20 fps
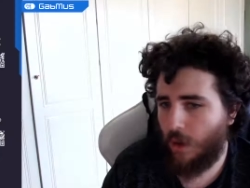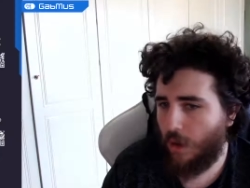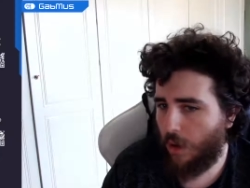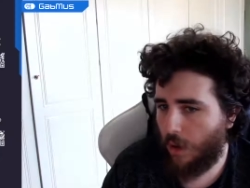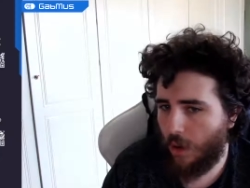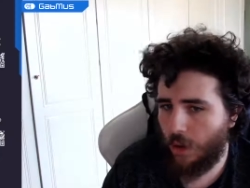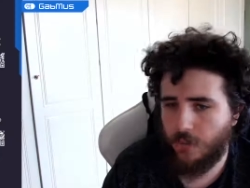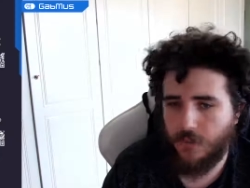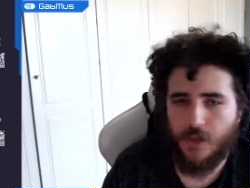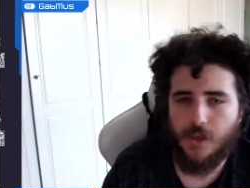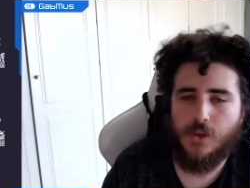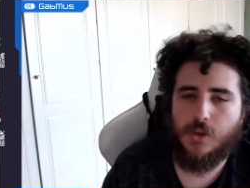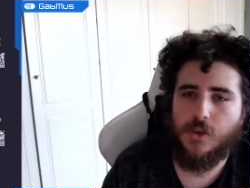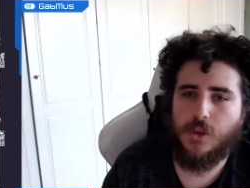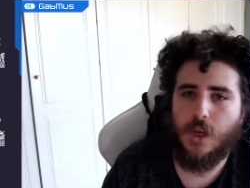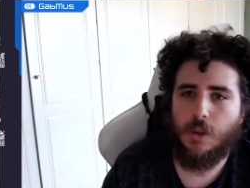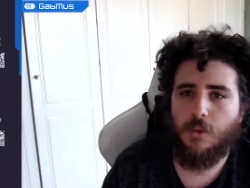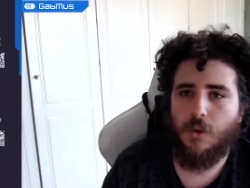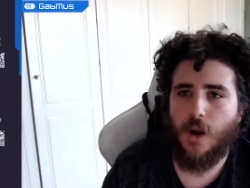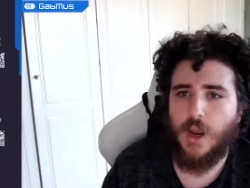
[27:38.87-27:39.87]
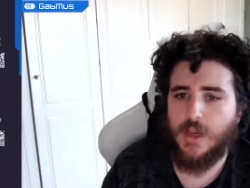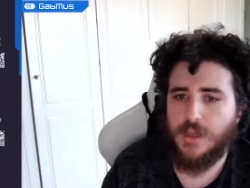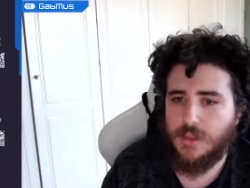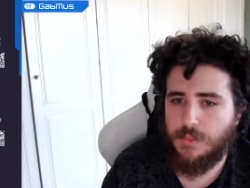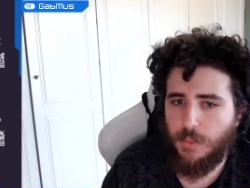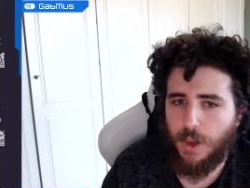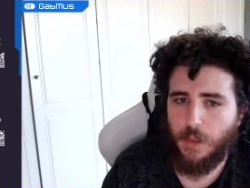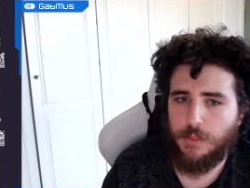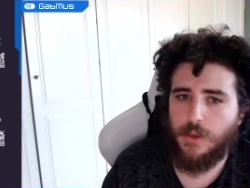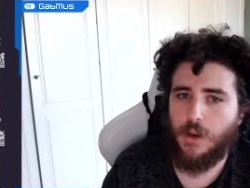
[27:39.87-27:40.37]
All of this to summarize,
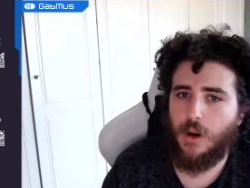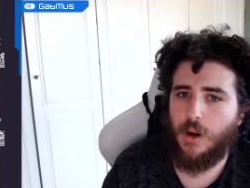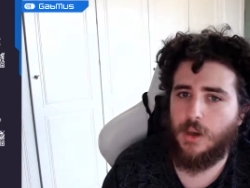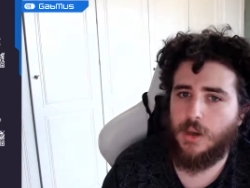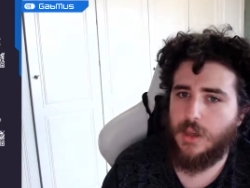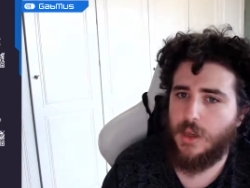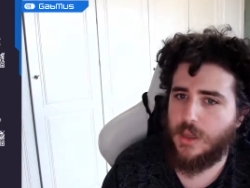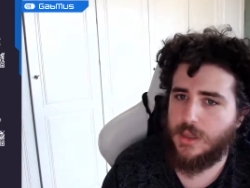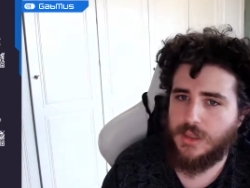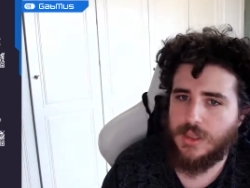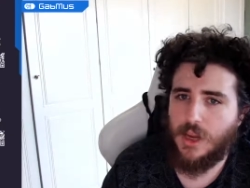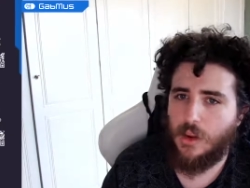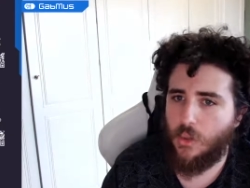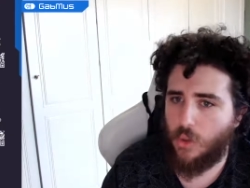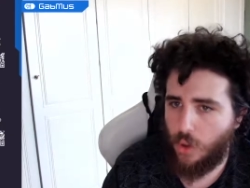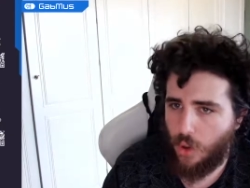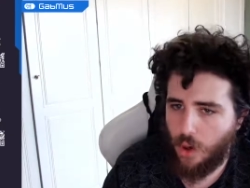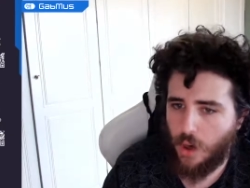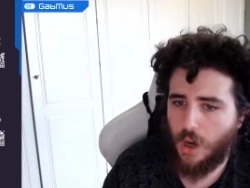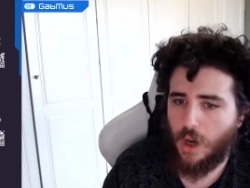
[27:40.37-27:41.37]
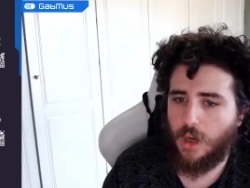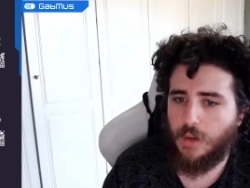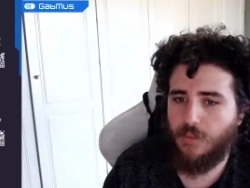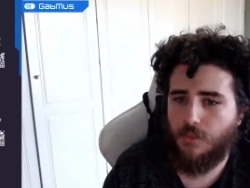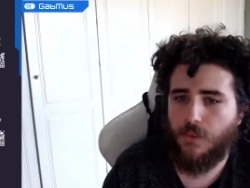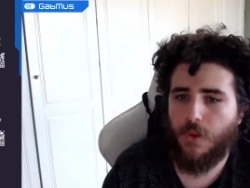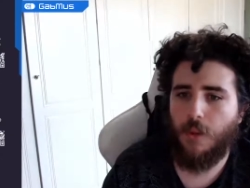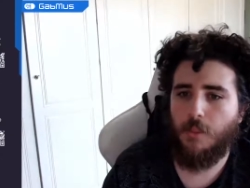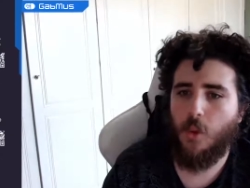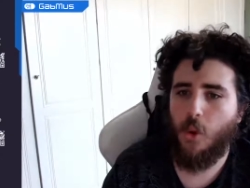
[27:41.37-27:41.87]
Popcorn is now gone
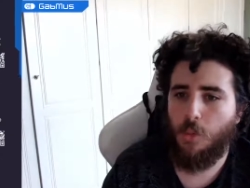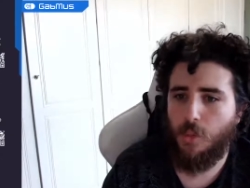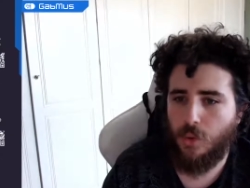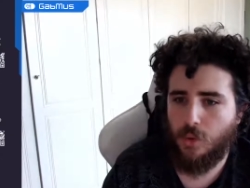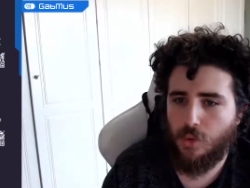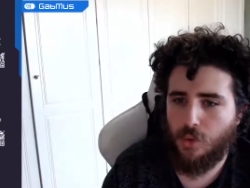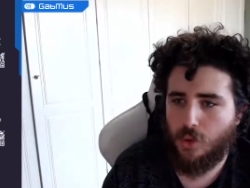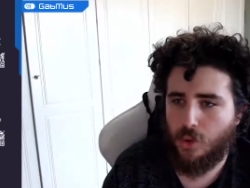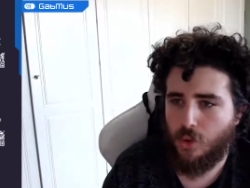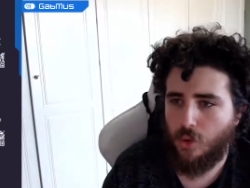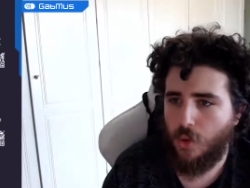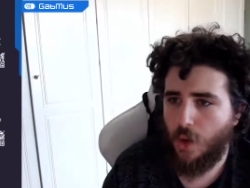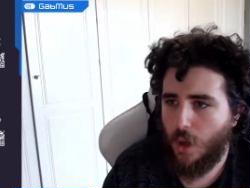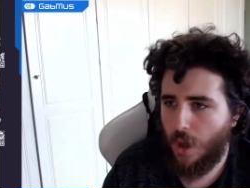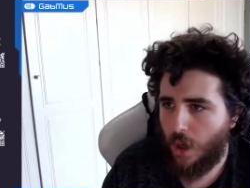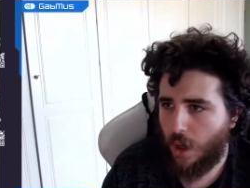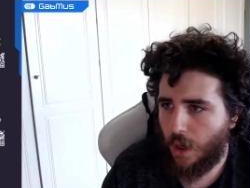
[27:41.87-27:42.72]
from Ubuntu.